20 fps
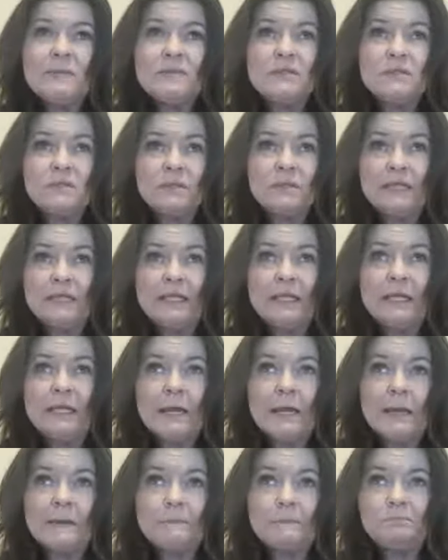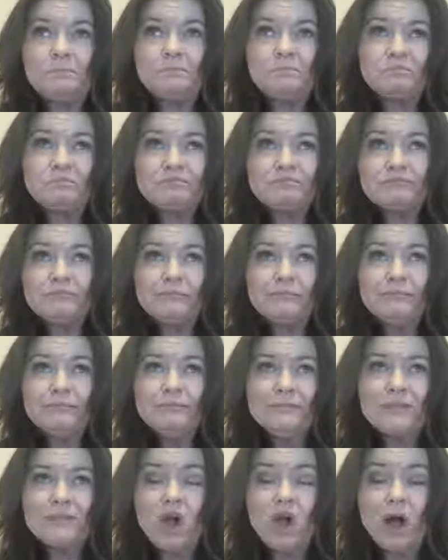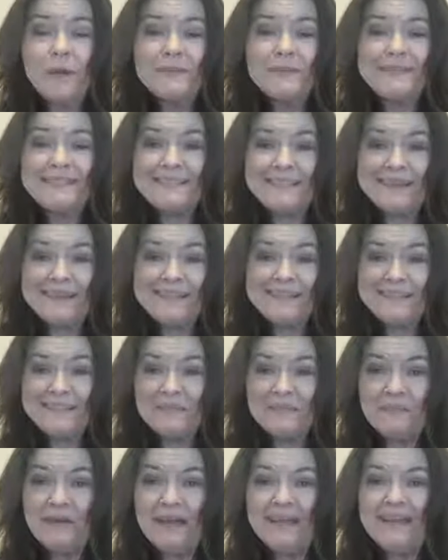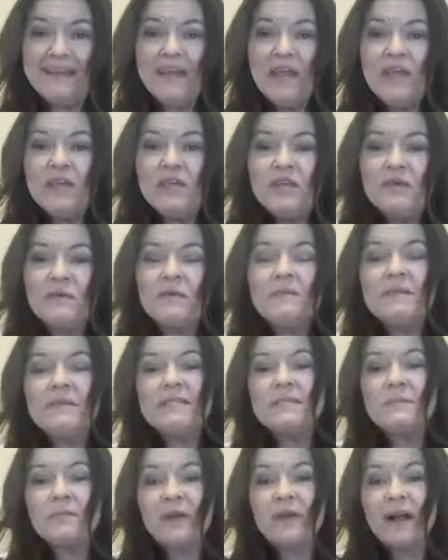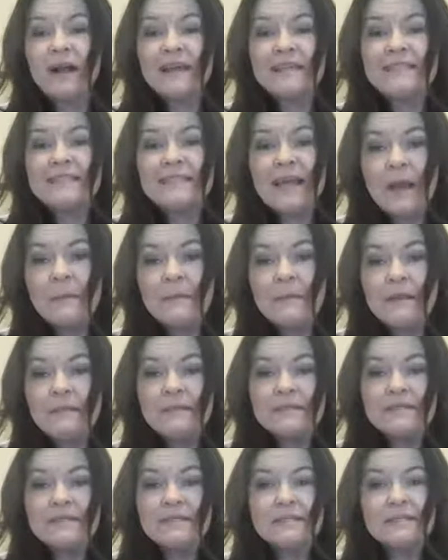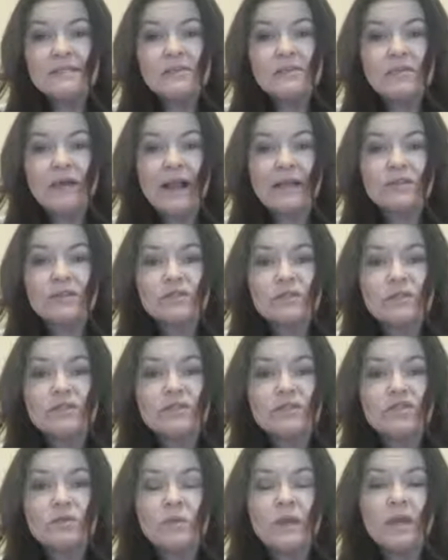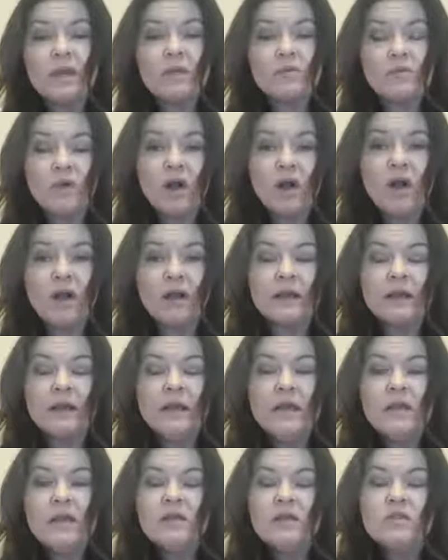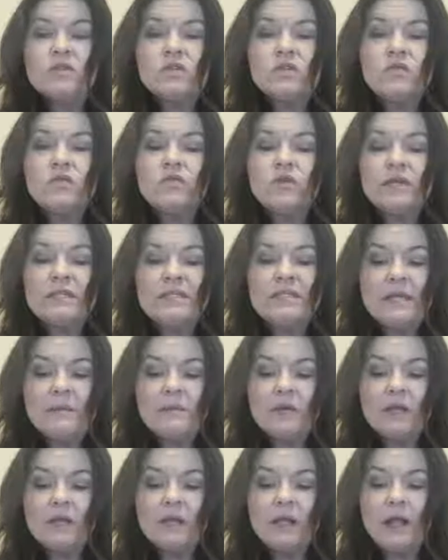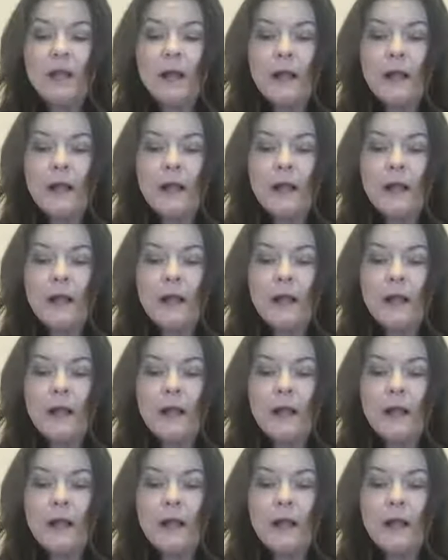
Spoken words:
really common sense, but you would be surprised how many businesses are actually doing it wrong. So, for example,